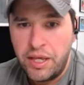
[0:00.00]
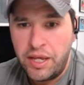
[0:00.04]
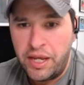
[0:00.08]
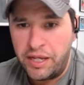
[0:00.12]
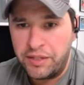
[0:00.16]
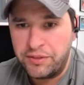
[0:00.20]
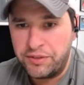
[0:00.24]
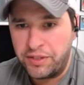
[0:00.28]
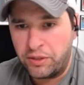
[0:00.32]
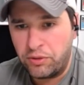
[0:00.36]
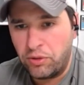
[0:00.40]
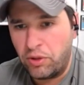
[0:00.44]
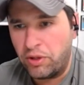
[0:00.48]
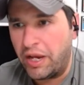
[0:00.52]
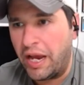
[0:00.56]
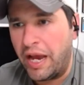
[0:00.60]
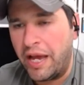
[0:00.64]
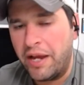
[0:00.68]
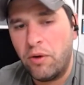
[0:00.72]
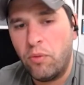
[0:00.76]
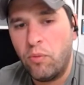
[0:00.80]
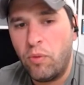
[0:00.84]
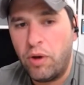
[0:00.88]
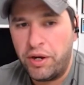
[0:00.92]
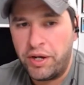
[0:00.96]
It's like, look, I
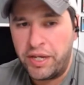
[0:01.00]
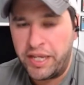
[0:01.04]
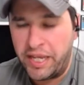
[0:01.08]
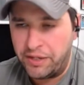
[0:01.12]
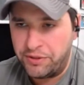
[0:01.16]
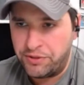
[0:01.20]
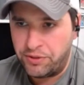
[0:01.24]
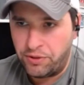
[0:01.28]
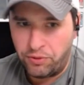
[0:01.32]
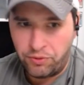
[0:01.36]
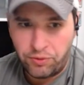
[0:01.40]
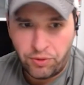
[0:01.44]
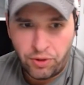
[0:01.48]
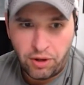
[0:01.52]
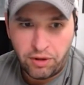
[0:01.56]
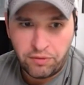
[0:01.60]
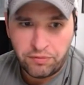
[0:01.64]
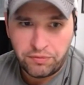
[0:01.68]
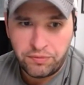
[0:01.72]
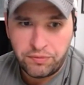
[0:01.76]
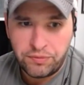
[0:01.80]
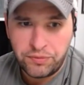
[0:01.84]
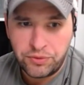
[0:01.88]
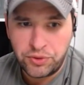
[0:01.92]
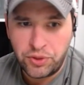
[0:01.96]
don't want to get turned off.
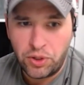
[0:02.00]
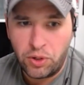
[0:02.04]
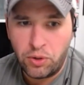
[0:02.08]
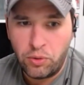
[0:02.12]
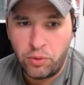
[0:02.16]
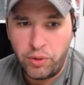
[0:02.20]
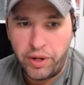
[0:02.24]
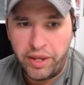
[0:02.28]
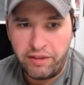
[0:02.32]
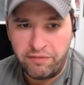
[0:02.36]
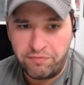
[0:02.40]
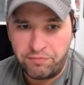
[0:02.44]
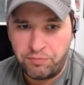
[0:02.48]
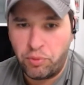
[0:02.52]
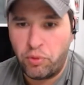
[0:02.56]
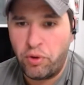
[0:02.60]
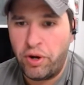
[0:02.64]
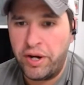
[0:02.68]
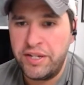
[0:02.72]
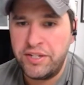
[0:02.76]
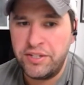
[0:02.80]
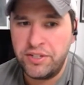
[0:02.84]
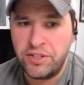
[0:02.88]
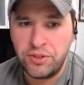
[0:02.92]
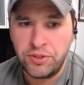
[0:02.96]
So if
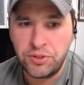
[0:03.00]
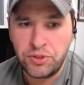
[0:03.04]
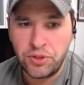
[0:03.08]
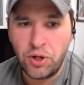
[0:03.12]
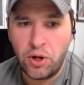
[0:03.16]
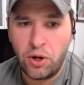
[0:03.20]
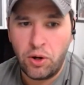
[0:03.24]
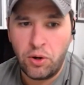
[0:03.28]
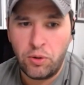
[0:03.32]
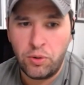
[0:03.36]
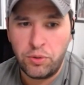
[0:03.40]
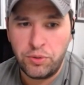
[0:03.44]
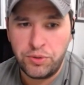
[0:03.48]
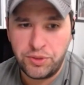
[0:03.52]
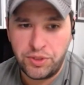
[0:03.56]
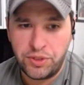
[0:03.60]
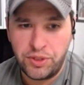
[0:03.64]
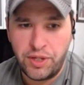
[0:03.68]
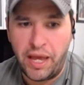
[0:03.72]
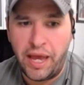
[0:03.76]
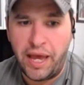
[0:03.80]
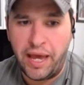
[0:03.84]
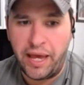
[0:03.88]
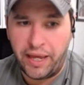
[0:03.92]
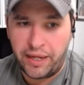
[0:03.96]
prices go to
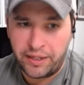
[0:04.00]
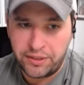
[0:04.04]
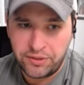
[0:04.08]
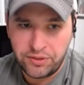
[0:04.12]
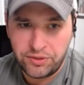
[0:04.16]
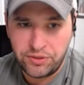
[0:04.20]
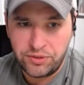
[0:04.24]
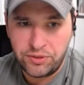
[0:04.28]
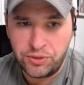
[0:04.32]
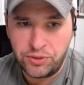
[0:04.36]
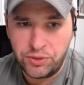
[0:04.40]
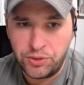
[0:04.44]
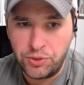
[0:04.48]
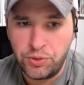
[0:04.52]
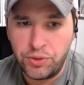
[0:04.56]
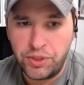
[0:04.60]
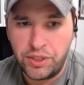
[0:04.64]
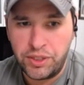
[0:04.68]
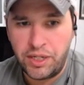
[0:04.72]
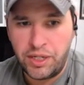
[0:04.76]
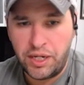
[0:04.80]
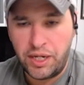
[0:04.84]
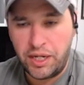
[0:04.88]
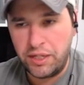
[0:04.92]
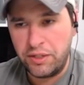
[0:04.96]
X, you
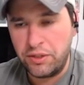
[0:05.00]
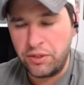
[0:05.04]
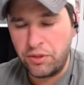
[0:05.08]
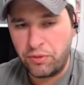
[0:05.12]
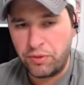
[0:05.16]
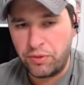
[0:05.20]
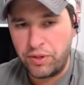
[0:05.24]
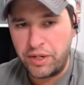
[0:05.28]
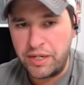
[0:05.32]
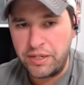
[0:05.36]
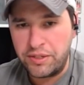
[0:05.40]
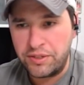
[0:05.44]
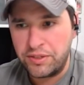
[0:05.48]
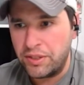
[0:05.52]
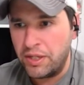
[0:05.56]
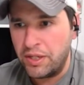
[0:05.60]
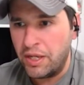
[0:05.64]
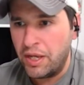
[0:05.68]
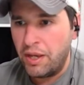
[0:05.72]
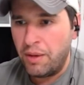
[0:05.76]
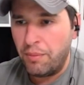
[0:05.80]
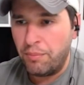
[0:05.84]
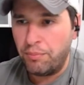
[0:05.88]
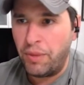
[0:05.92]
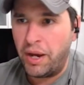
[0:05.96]
can increase
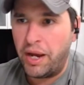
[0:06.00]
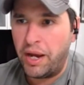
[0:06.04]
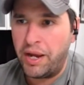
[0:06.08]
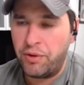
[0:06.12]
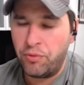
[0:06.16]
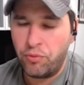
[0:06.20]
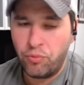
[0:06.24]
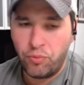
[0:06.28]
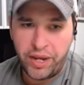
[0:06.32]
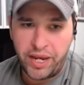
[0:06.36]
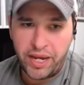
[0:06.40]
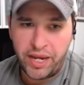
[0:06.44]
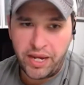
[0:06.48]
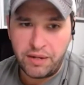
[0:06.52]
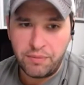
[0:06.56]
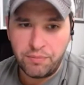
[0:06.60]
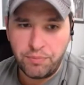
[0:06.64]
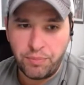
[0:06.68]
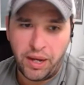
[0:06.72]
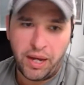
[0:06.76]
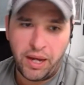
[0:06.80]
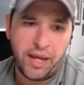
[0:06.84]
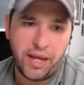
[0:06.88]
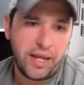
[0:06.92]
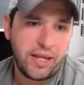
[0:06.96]
my rate
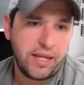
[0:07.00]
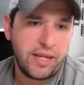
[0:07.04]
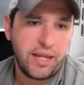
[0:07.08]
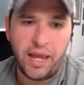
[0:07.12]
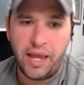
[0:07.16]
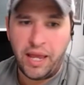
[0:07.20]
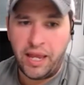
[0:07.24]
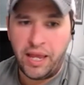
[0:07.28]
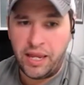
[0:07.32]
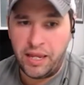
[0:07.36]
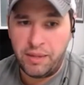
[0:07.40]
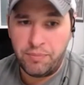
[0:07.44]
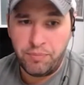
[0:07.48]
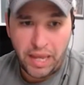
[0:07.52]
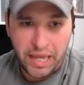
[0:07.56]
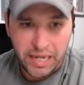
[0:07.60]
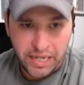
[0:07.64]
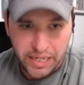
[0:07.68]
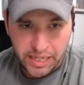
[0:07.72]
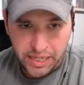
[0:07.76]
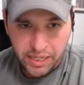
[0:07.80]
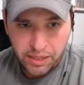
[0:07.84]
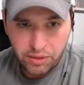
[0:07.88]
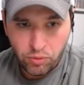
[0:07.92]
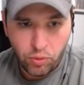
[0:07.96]
by a
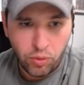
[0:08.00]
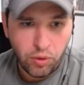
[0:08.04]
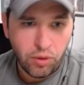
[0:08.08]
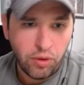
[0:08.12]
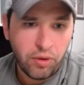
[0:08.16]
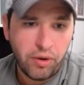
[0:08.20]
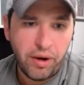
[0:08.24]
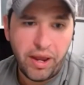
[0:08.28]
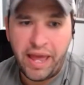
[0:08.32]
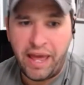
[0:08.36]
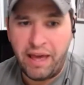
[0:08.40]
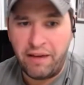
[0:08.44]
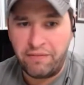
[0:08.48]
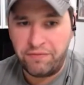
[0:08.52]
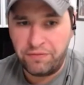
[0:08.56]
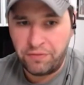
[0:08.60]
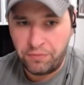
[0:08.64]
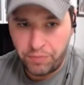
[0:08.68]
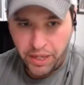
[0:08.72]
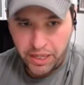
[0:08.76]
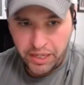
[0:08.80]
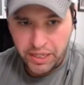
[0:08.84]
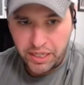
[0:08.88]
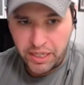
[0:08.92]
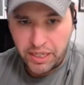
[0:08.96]
penny or half a
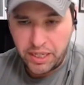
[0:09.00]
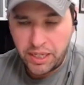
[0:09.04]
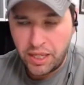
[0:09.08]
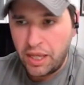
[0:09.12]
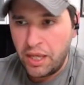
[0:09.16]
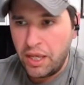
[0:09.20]
penny.